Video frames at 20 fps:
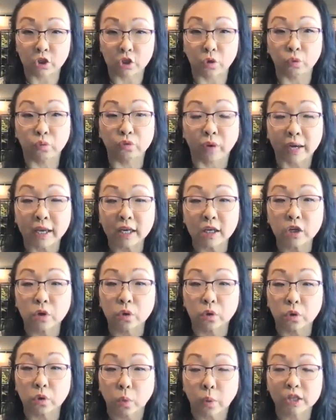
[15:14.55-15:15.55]
you write your
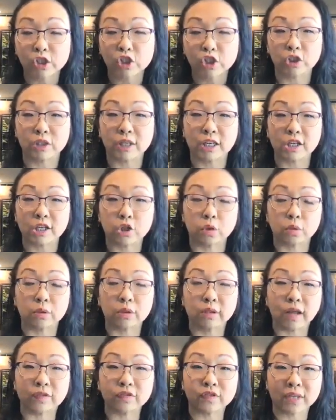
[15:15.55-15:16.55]
question in your
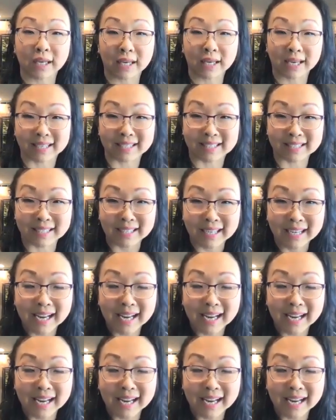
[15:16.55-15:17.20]
left hand.